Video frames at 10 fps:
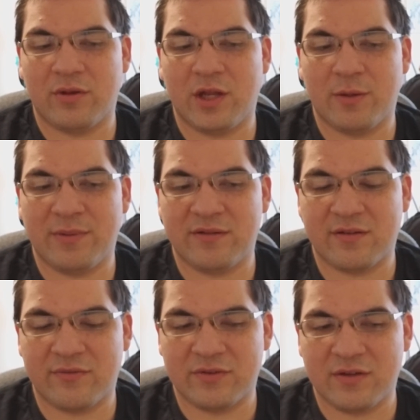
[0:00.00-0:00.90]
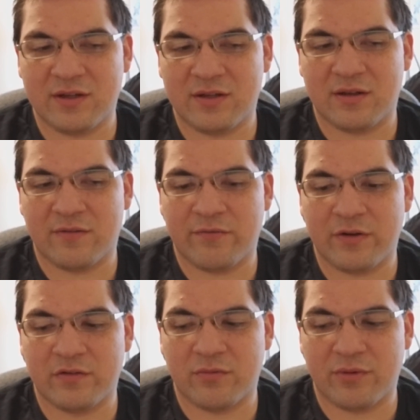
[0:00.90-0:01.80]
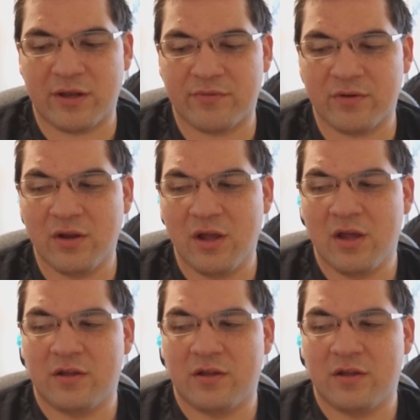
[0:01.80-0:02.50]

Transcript: that he could beat 17 and Frieza whenever,